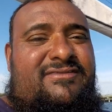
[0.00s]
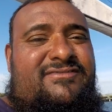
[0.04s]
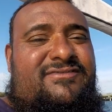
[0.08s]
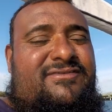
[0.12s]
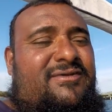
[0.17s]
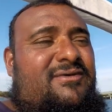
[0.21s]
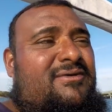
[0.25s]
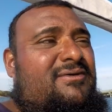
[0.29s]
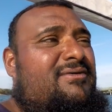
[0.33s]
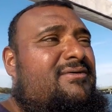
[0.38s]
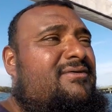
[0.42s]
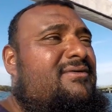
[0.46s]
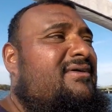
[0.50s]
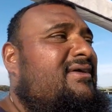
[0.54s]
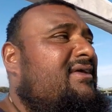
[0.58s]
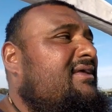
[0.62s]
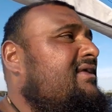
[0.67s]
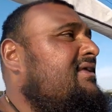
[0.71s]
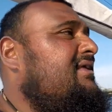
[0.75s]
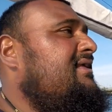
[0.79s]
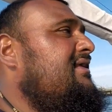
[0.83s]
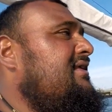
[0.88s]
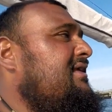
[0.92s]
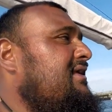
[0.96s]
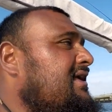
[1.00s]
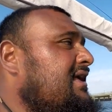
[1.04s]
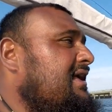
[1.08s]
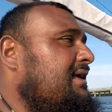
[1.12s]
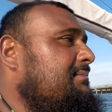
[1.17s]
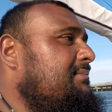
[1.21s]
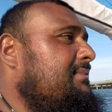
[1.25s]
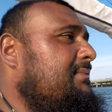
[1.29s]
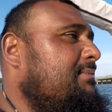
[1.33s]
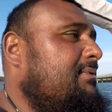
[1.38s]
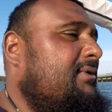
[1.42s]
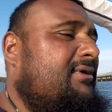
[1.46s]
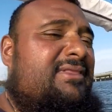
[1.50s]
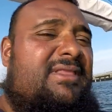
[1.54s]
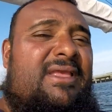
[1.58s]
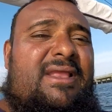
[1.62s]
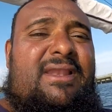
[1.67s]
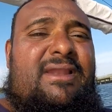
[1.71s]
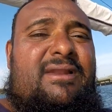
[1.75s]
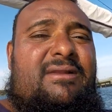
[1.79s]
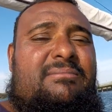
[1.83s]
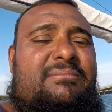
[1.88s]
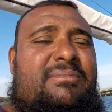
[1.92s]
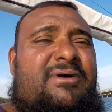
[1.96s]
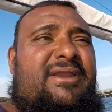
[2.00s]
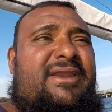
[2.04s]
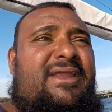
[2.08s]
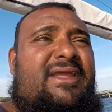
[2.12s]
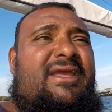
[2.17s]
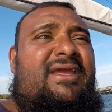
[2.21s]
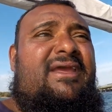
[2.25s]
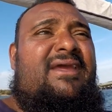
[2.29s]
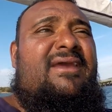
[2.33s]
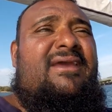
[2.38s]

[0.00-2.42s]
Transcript: so happy birthday, little buddy.